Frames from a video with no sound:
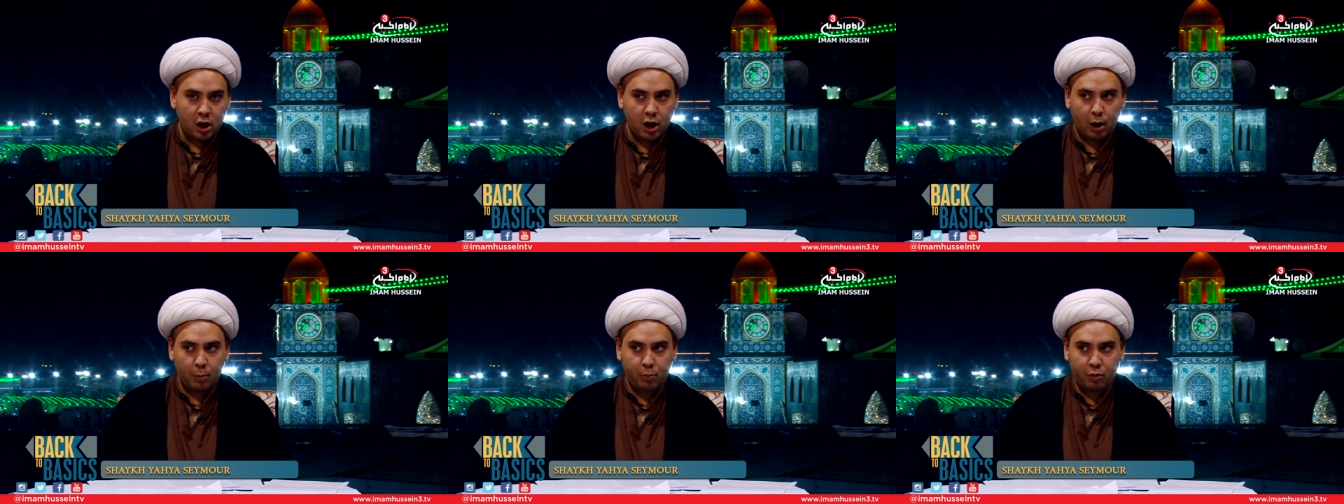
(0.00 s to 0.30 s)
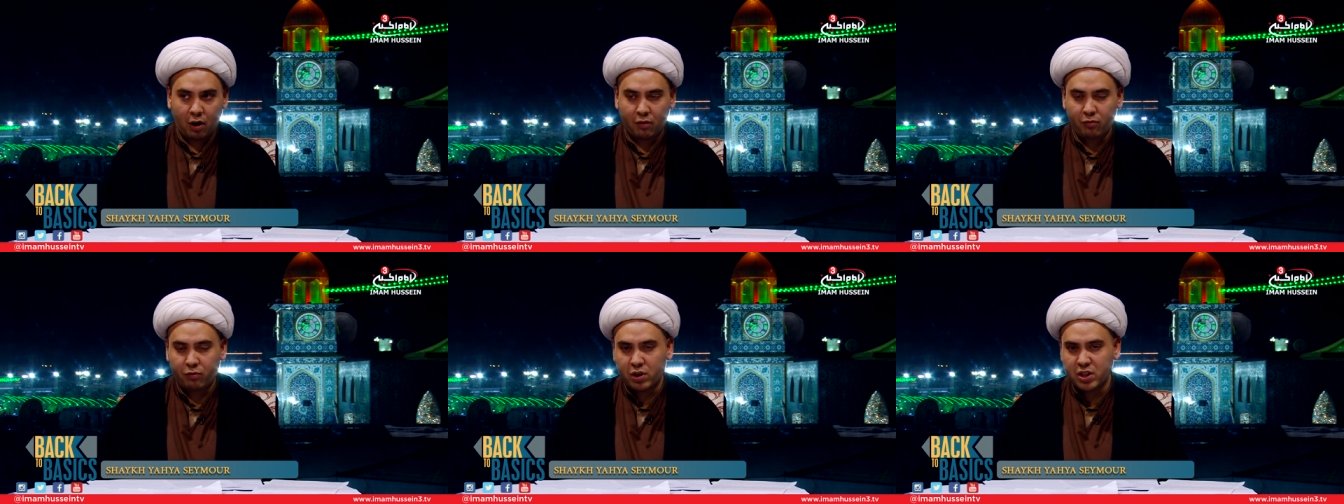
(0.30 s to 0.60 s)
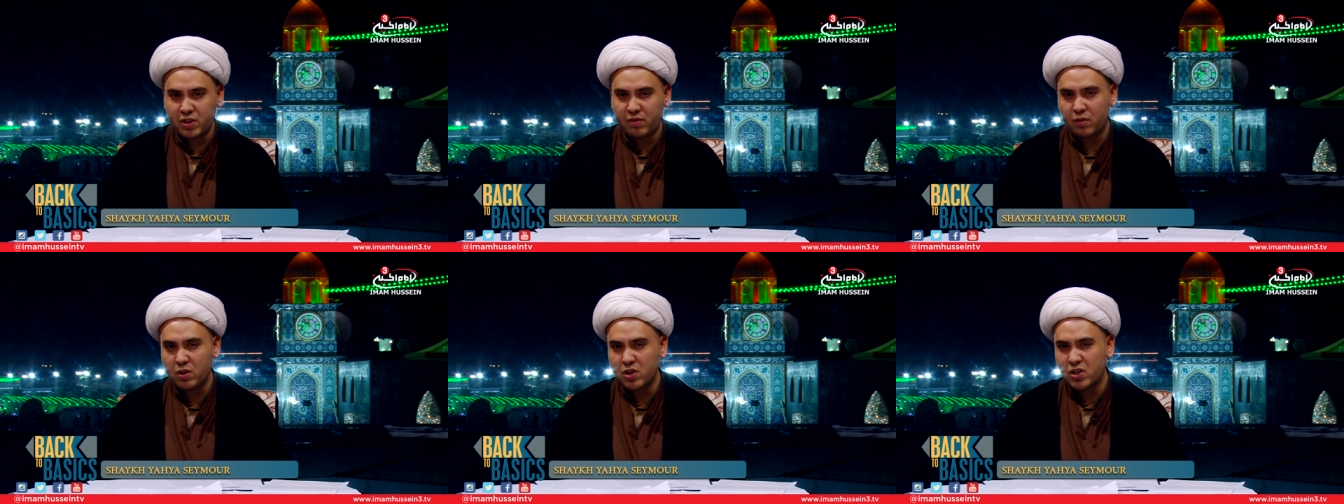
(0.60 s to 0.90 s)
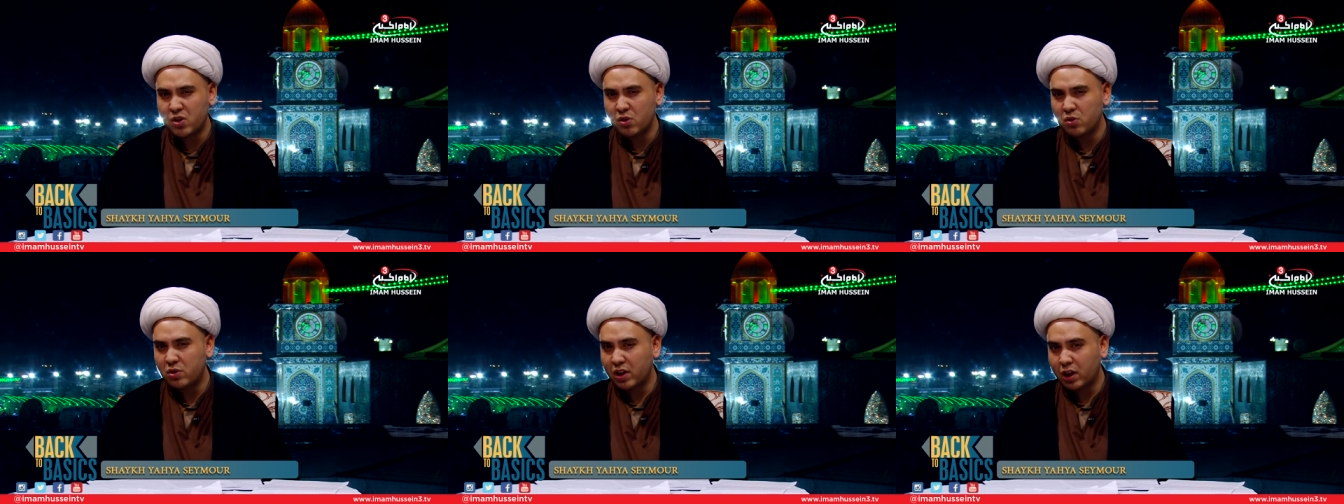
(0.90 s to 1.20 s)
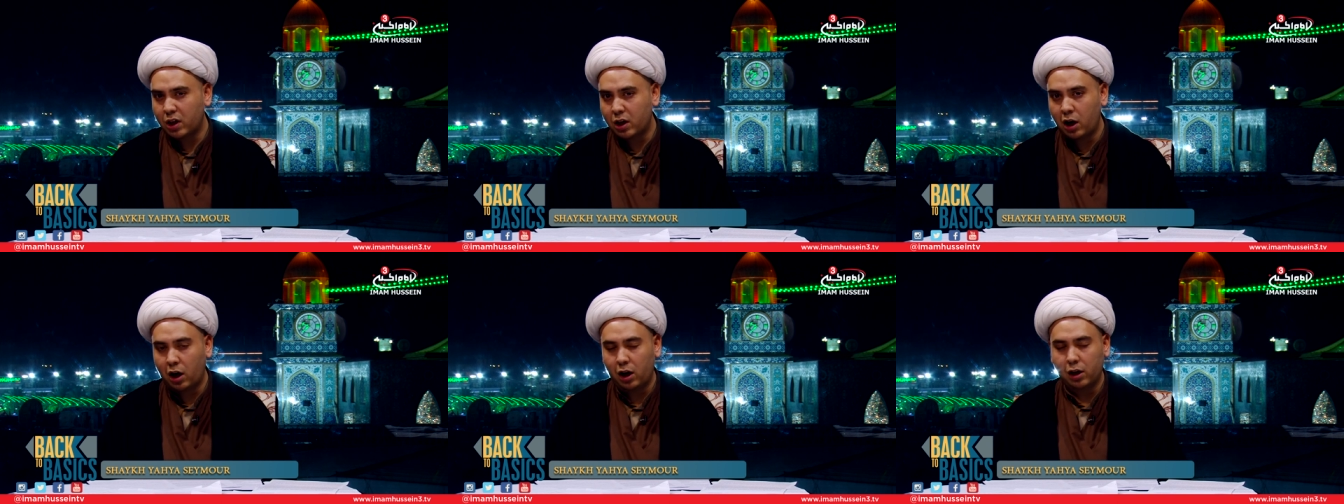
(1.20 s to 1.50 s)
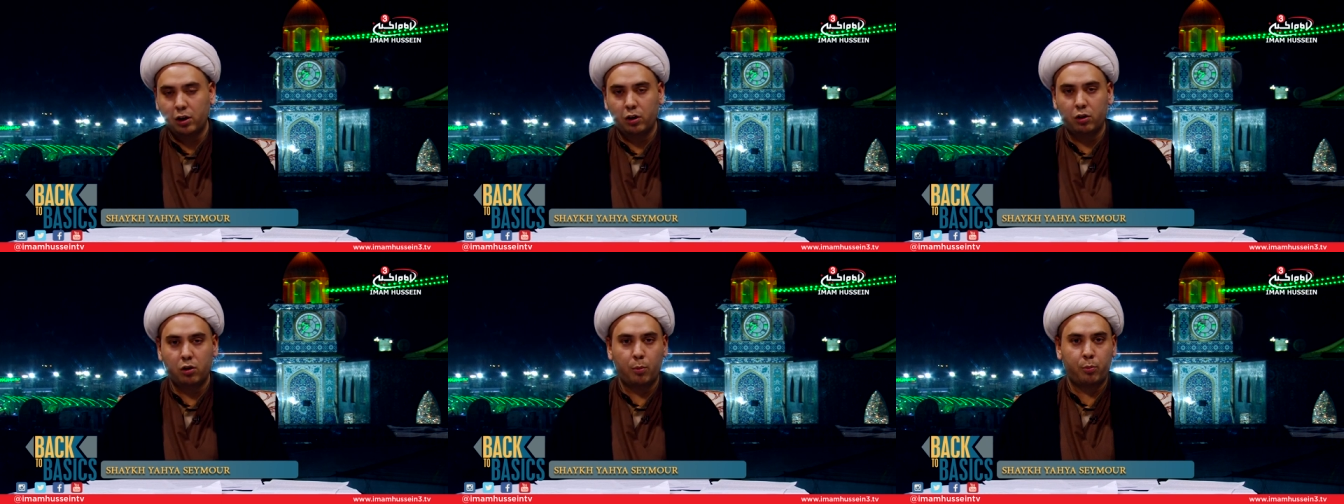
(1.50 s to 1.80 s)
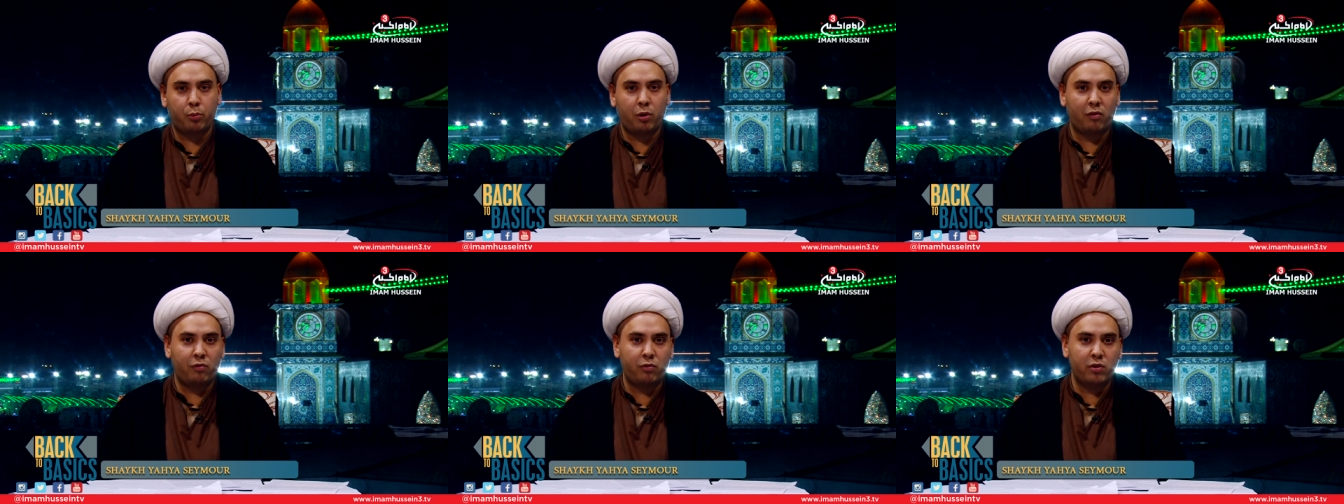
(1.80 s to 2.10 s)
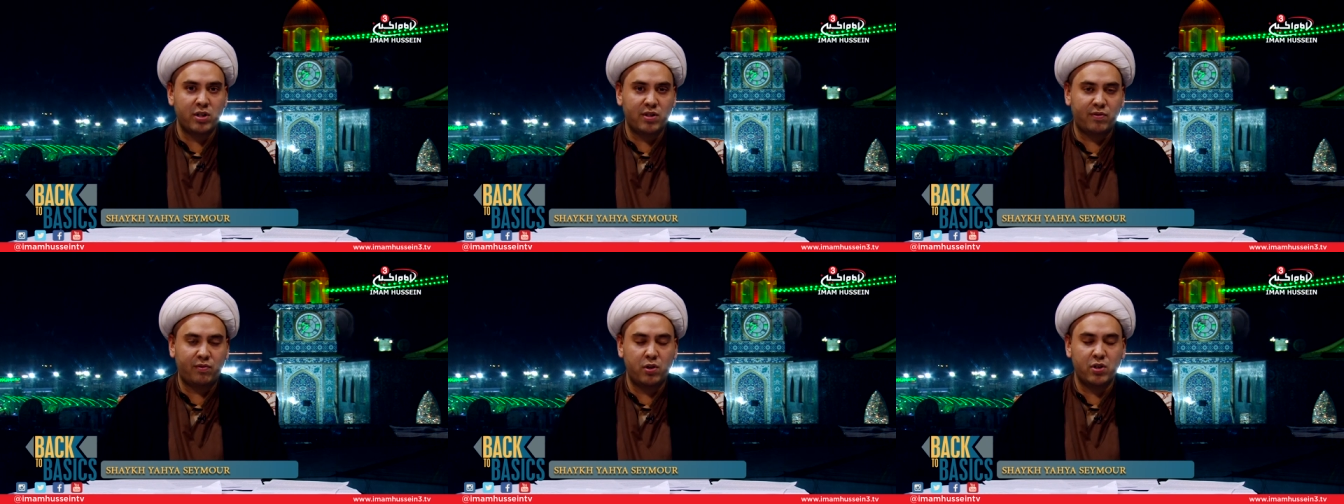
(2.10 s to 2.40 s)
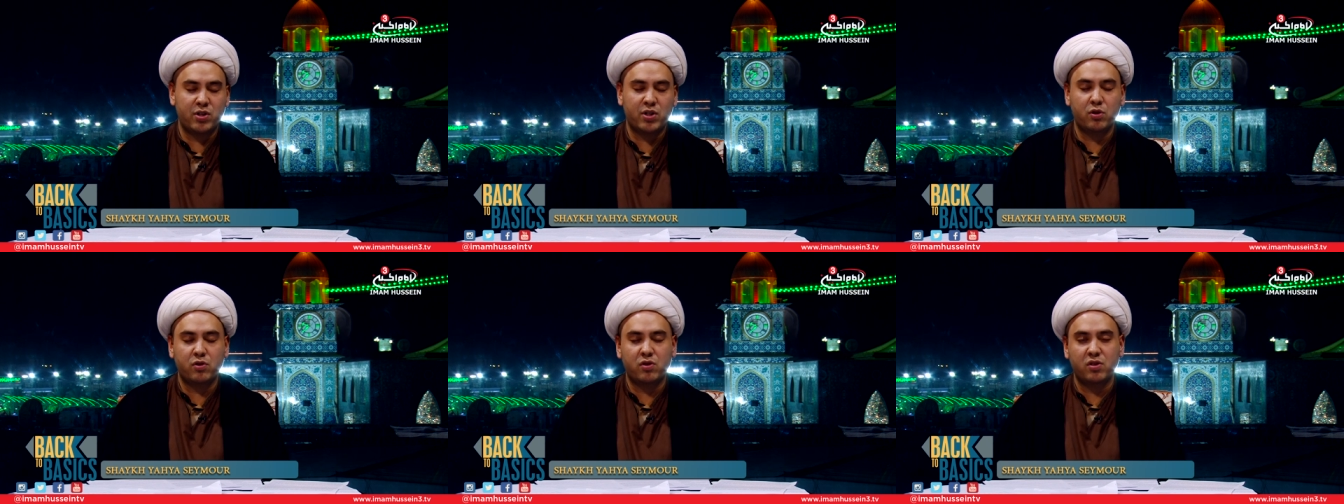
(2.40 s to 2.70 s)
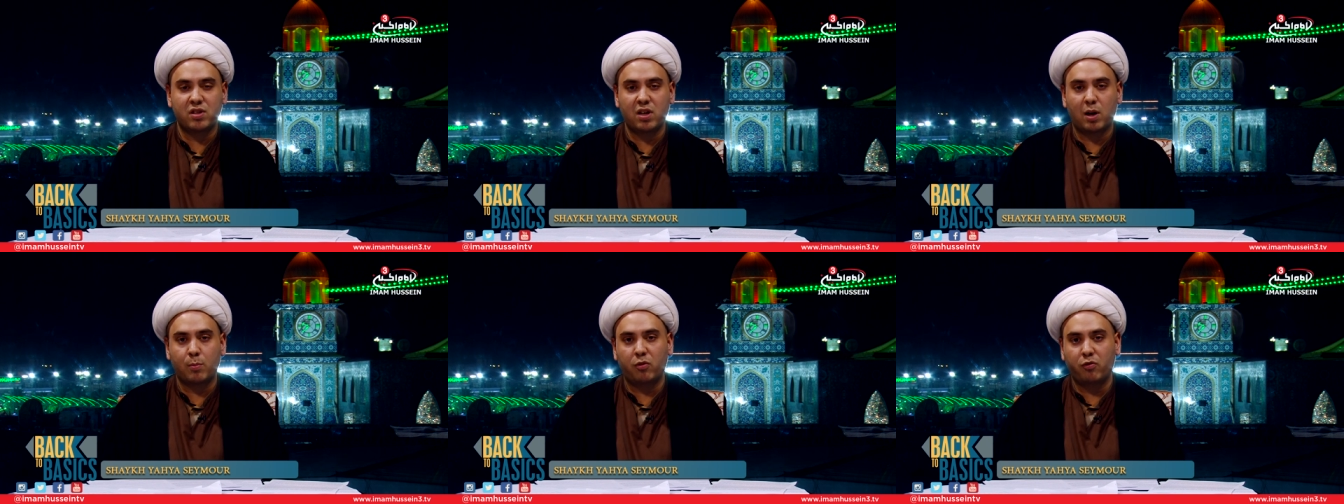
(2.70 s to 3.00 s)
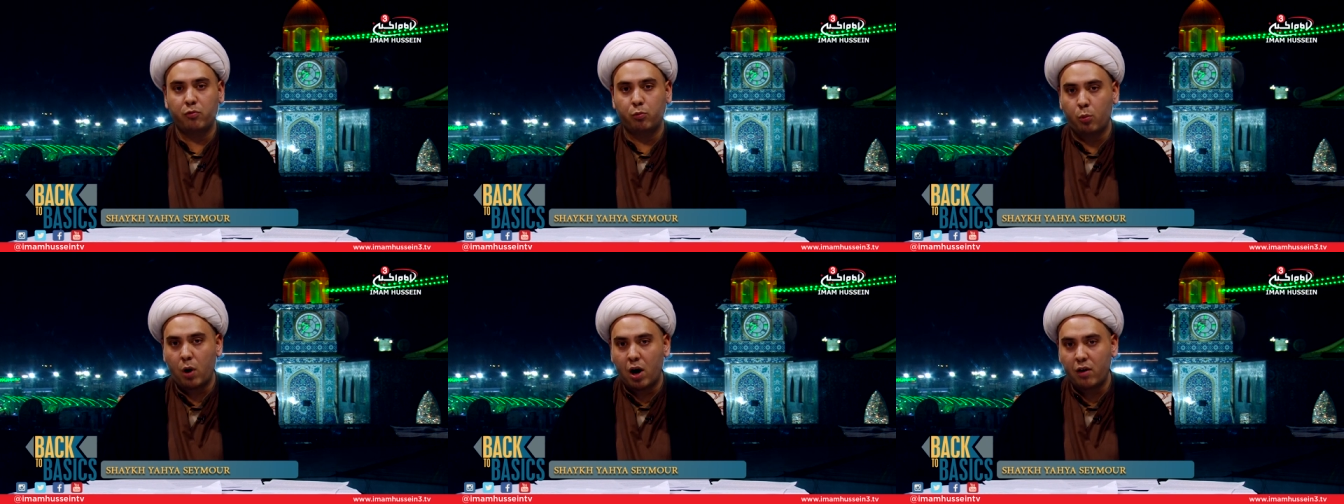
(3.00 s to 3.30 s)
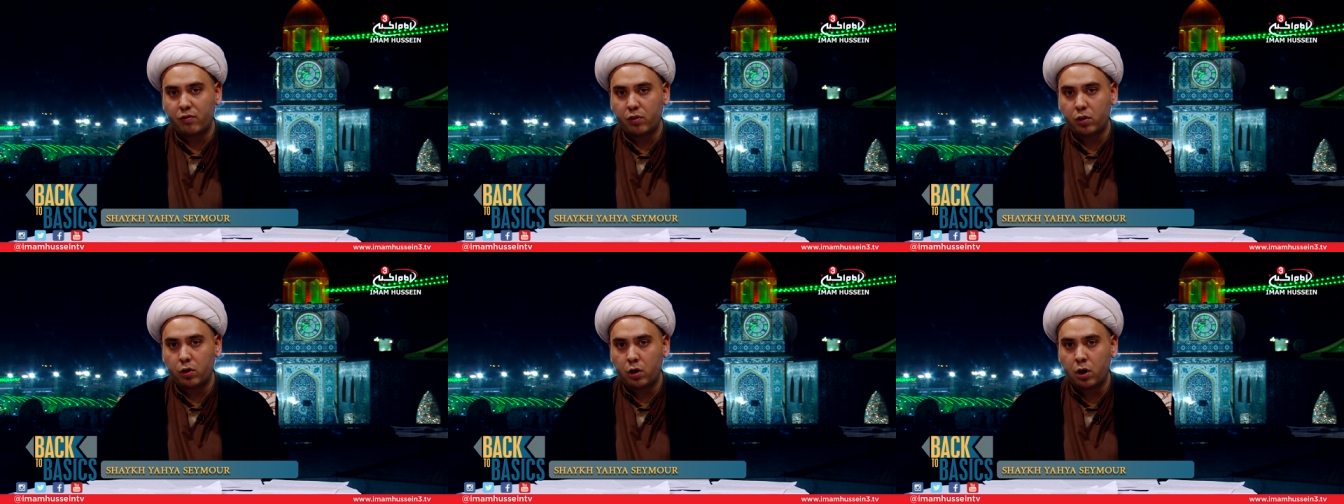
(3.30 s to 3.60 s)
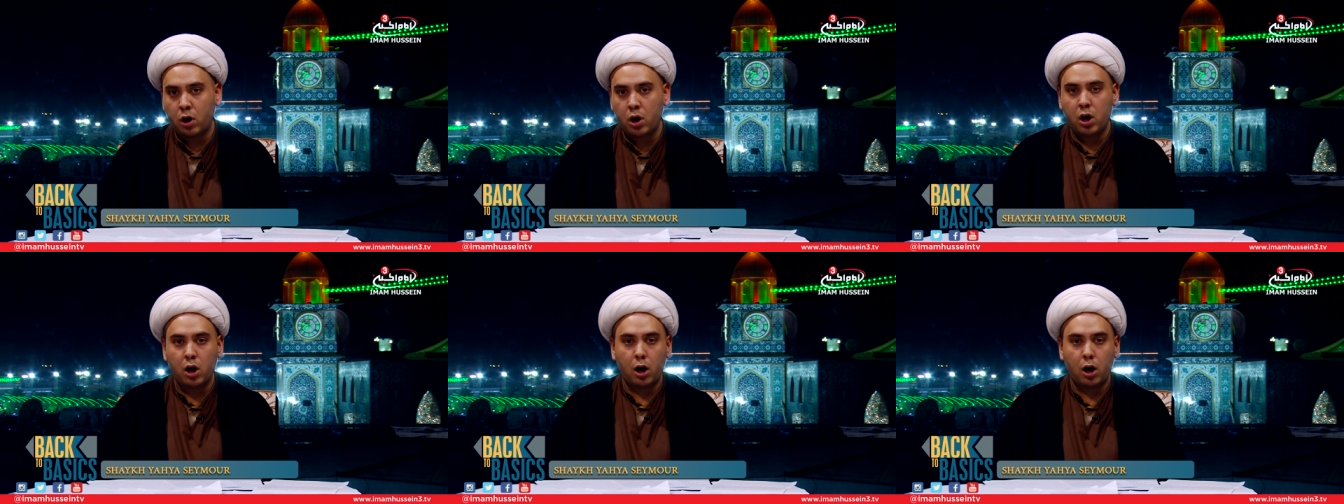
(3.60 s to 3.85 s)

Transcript: a preference for a certain color, a preference for a certain type of weather,